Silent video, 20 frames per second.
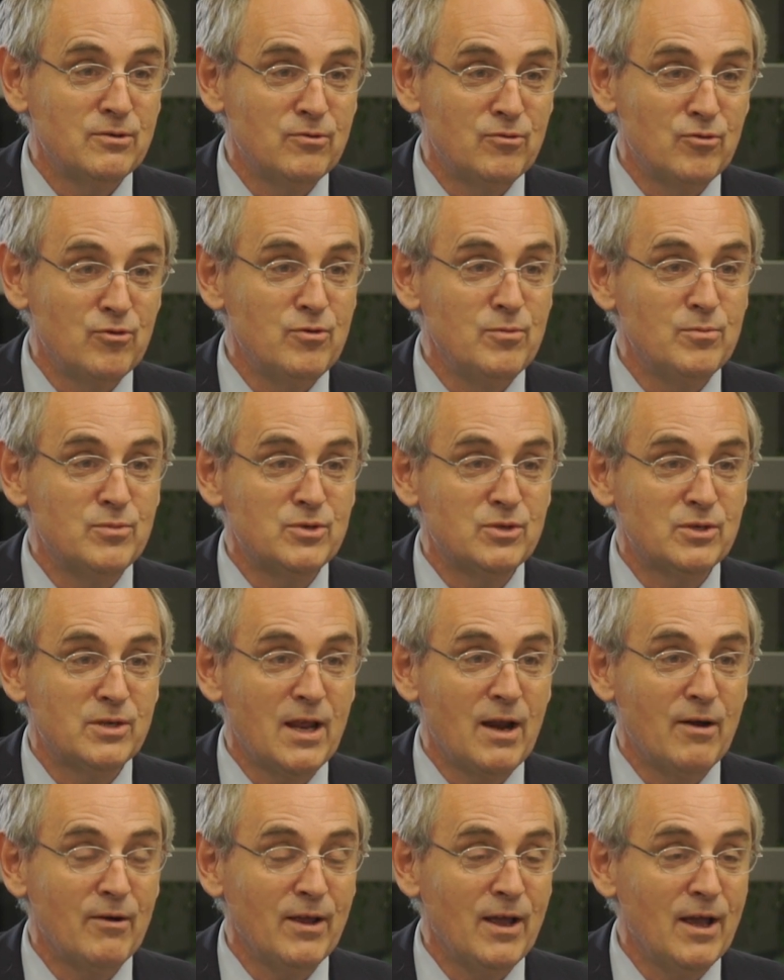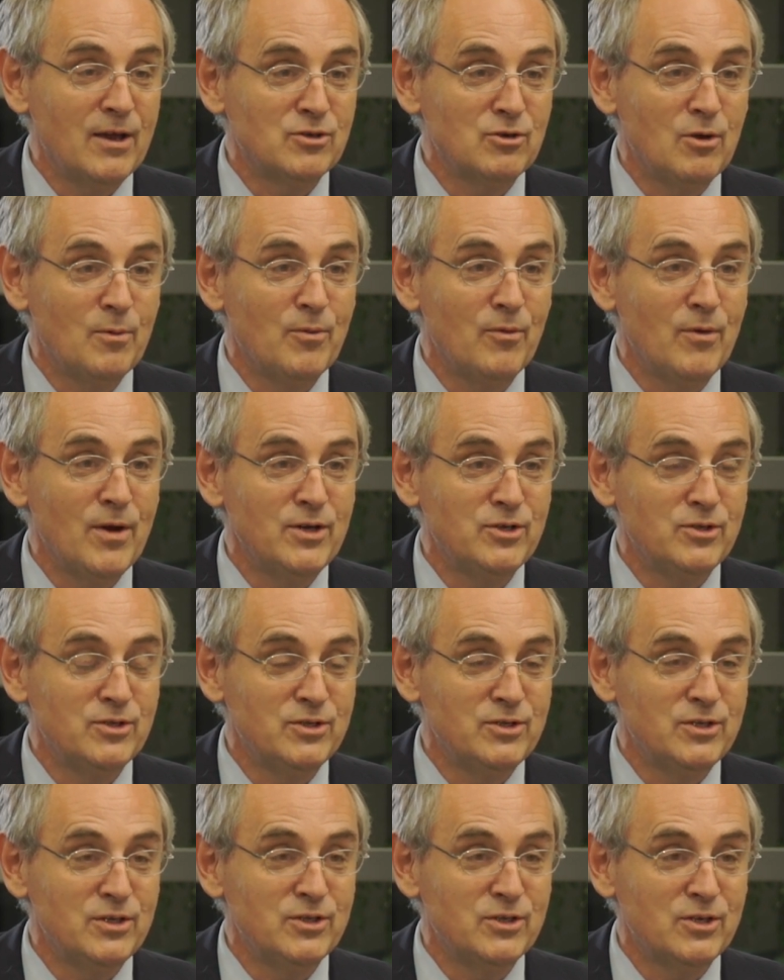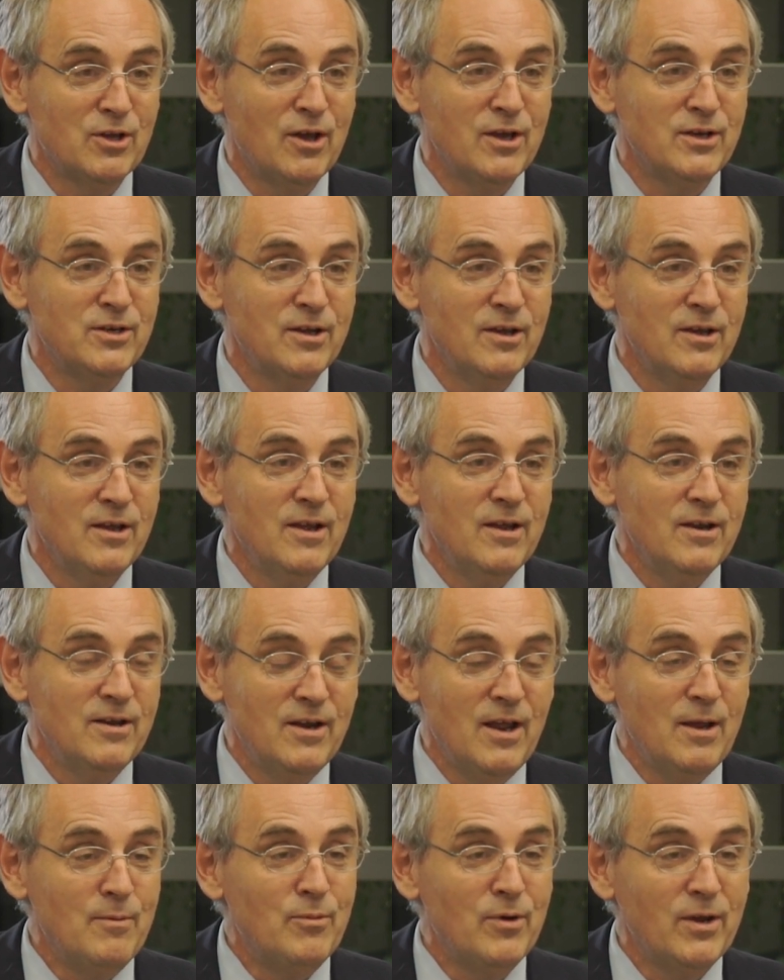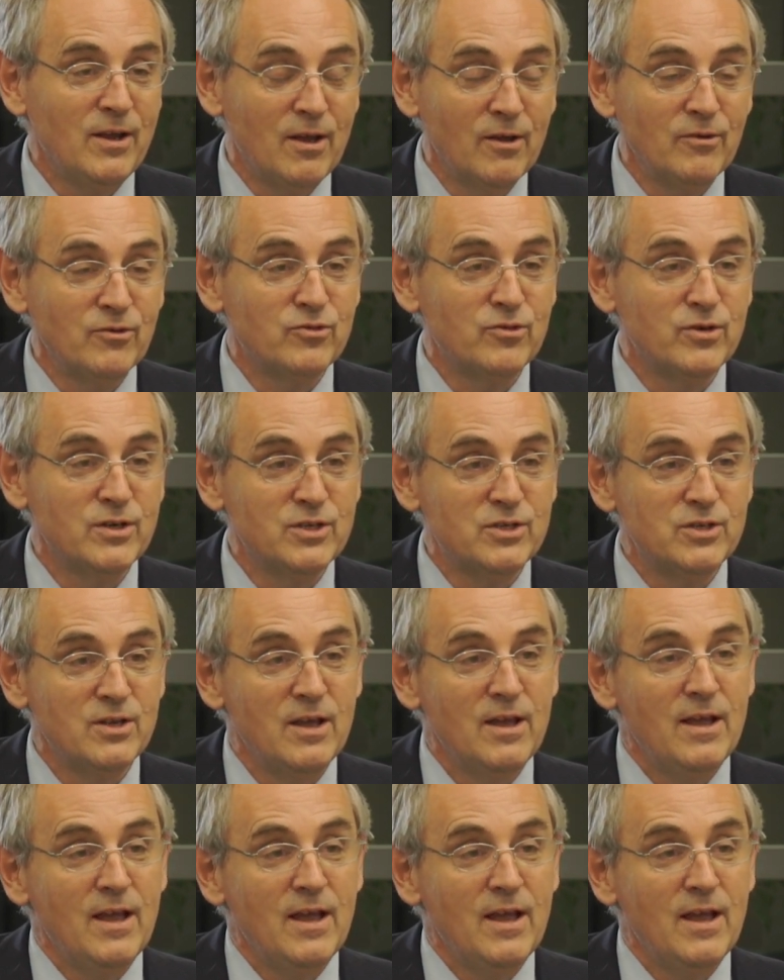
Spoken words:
groups carrying out operations inside neighbouring countries.